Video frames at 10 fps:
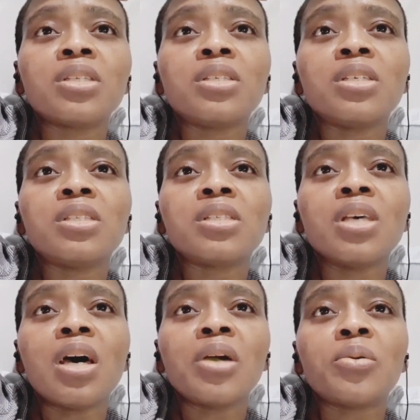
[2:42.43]
Since
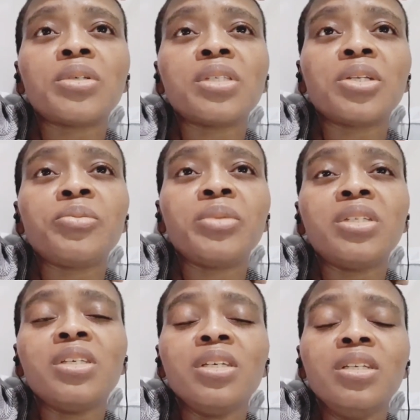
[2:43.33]
I was
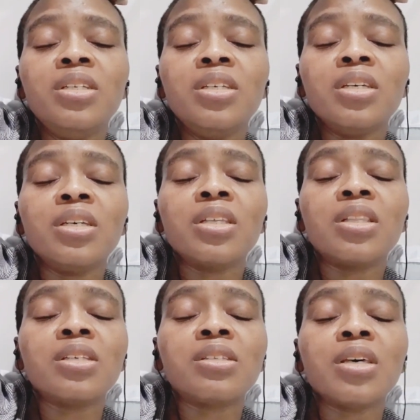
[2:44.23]
admitted
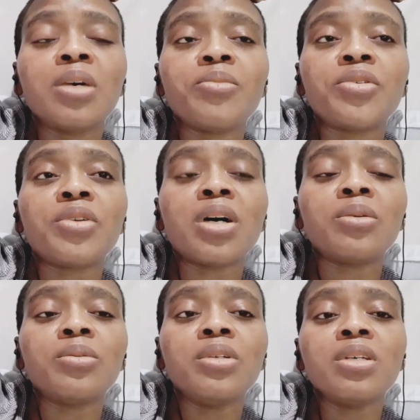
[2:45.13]
this time
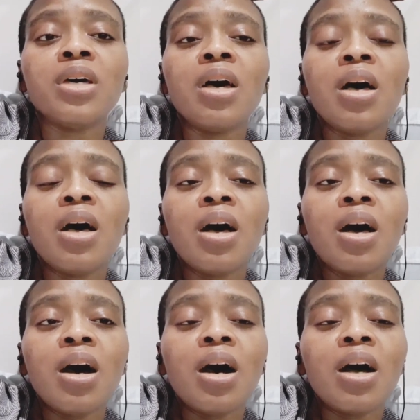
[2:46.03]
around,
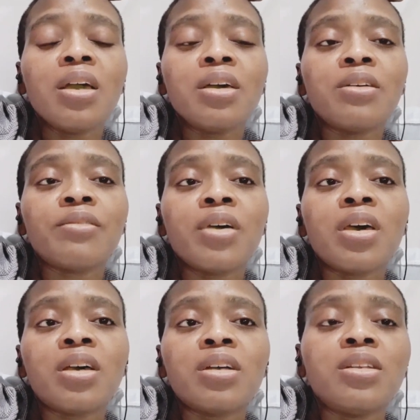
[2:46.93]
I have
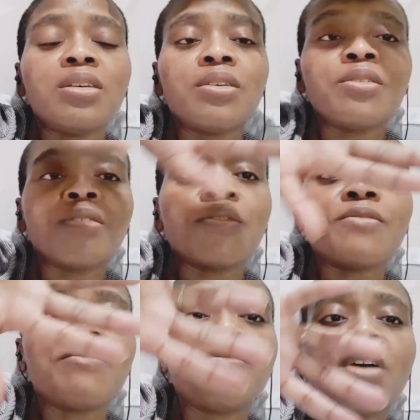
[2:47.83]
had
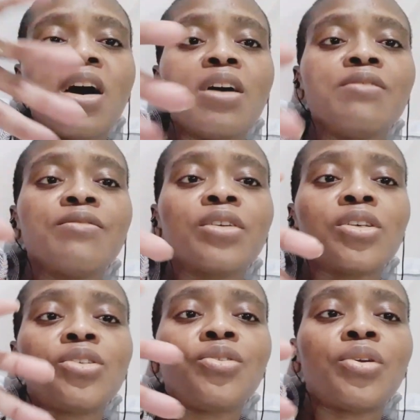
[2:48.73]
5
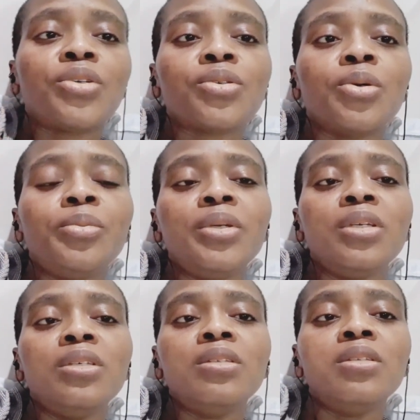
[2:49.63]

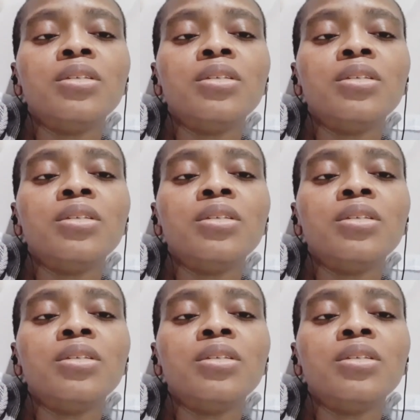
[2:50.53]
gastroscopies.